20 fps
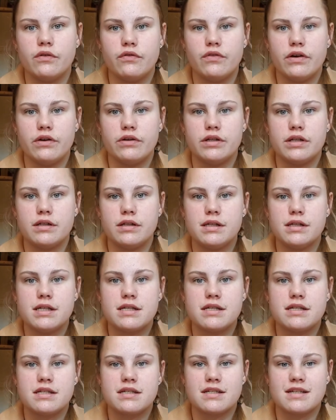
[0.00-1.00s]
very
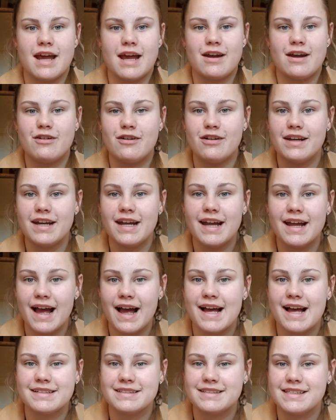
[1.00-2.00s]
scary
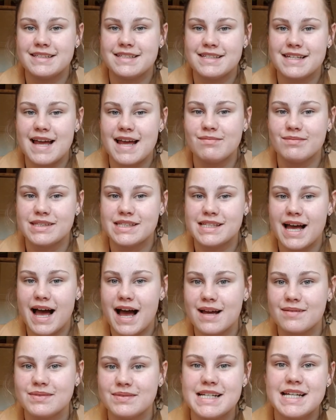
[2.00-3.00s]
at the same
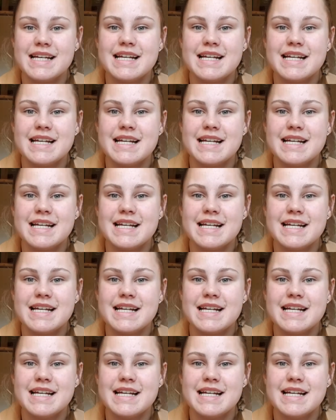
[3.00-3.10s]
time.